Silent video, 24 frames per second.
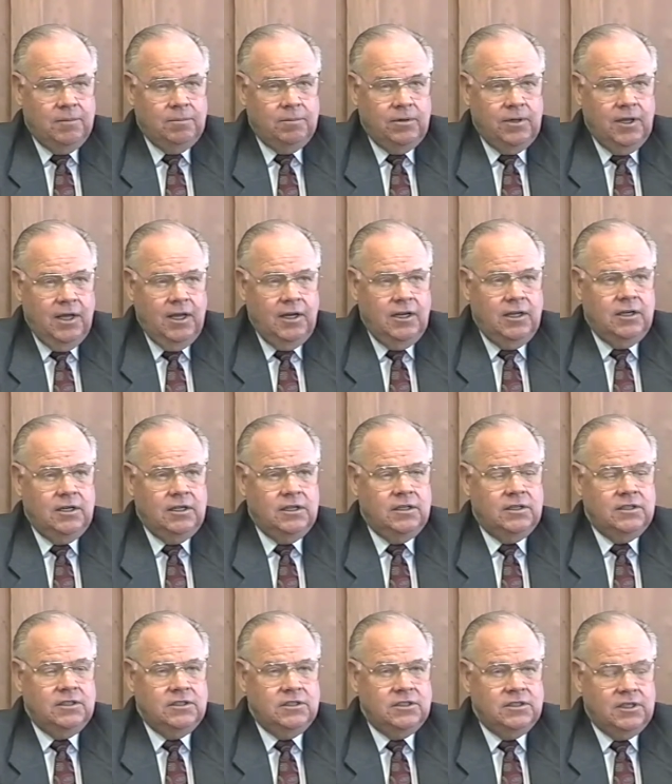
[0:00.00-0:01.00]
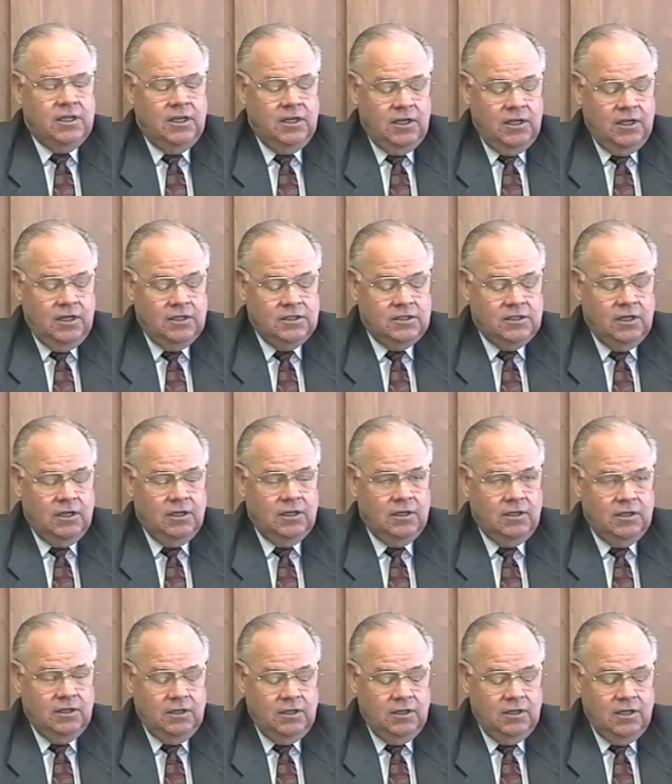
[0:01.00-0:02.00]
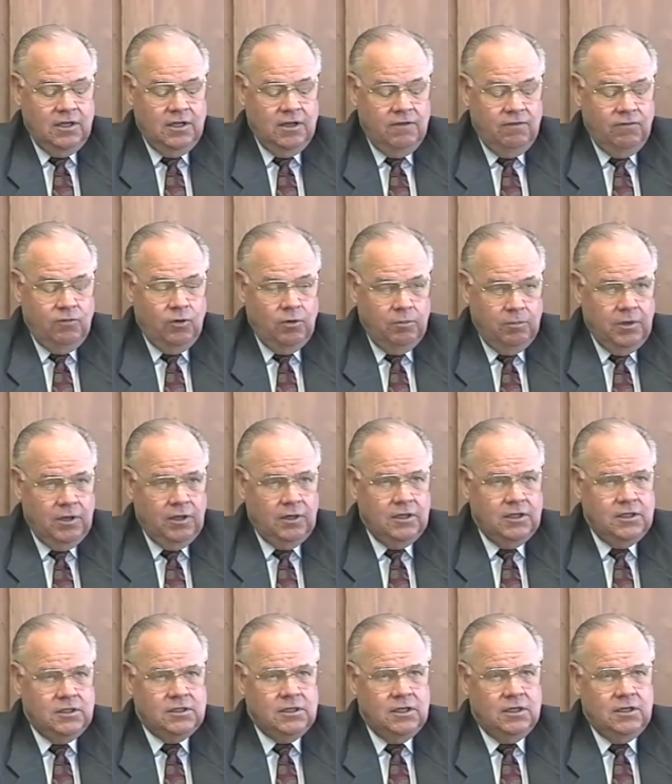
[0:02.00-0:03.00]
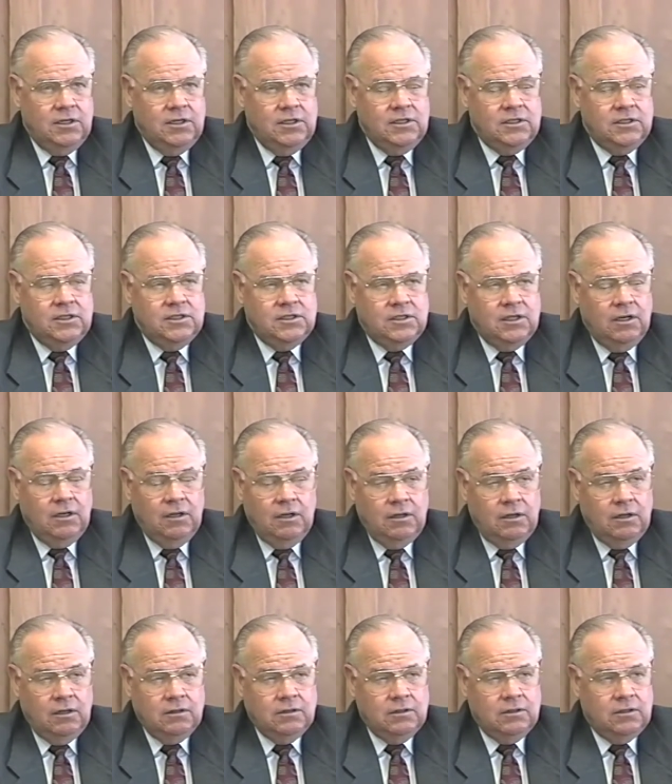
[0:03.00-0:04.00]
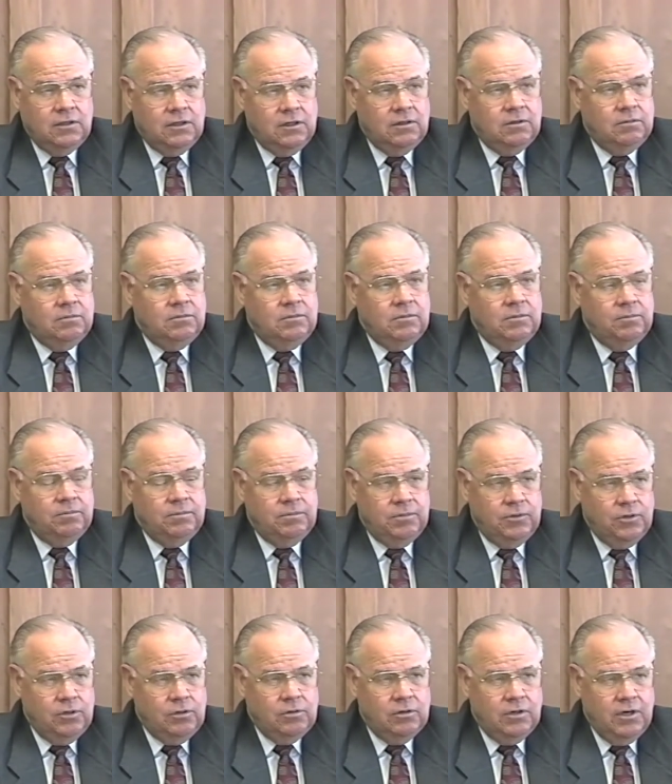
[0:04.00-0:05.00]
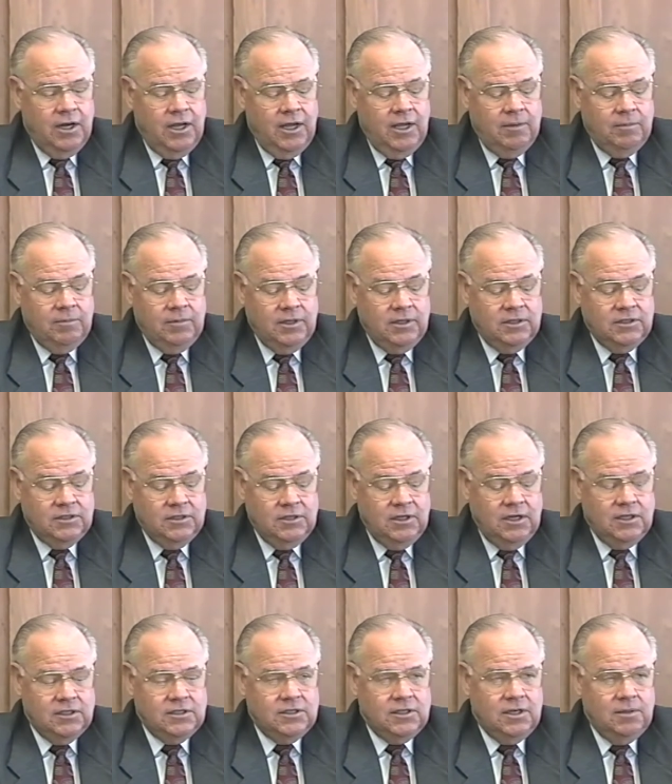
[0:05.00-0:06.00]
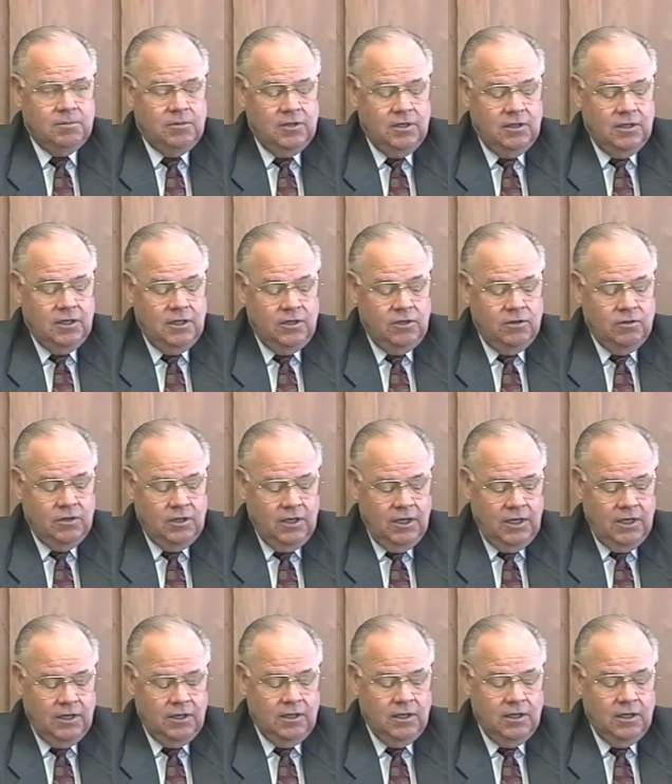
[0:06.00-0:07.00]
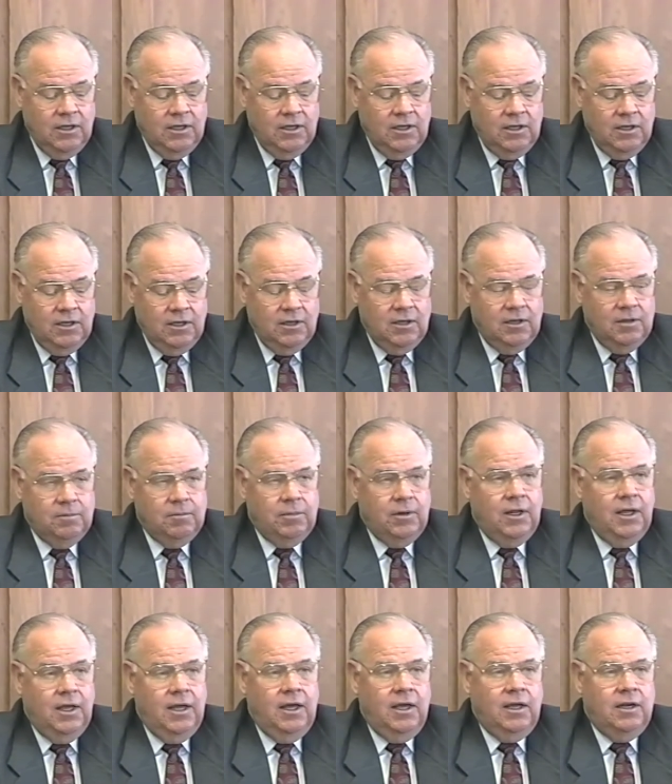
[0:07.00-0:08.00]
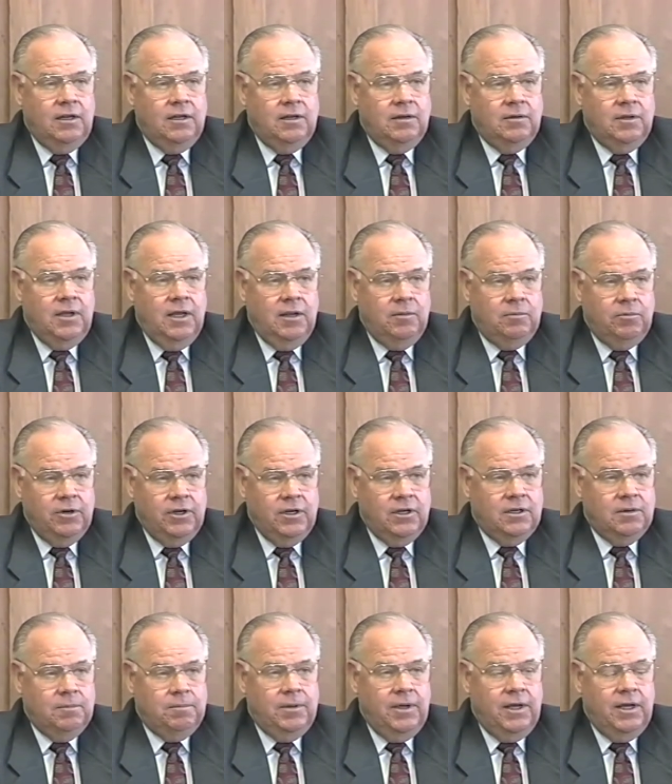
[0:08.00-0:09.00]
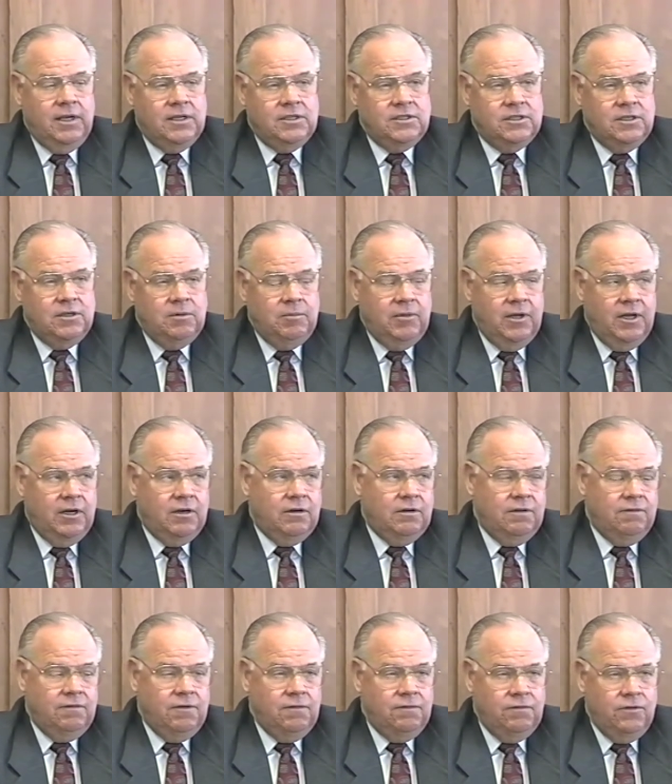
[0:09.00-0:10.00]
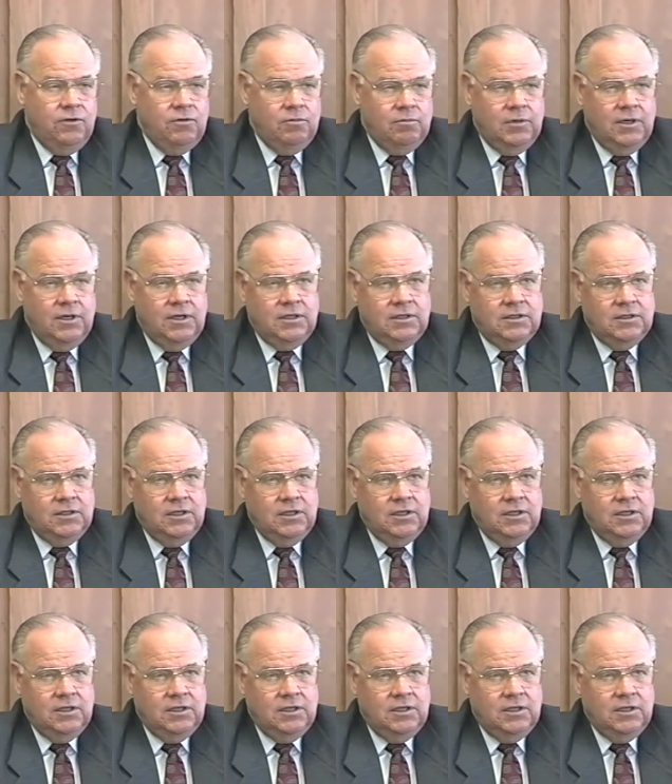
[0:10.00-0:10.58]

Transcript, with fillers: Planning is uh, is a for buildings at least, is a long-term program. It's not something that you can plan and, and bring to pass in a matter of a few months.